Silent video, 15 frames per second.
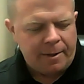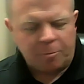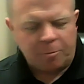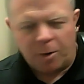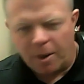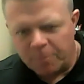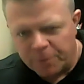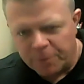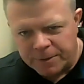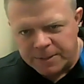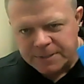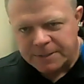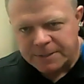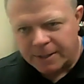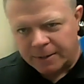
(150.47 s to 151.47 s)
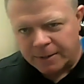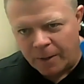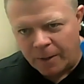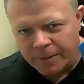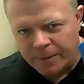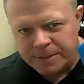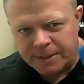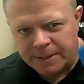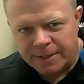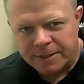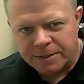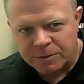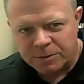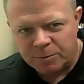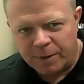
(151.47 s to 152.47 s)
Problem with this technology
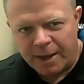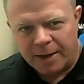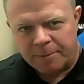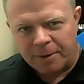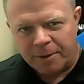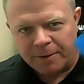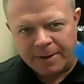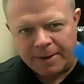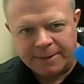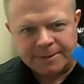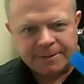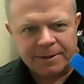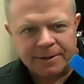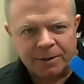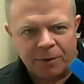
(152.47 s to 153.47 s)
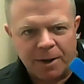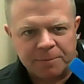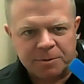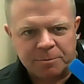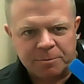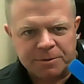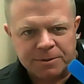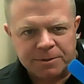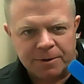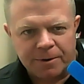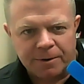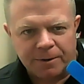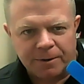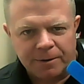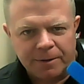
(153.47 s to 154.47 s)
is we add about 8 to 10 grams of
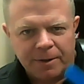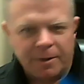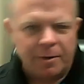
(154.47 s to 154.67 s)
material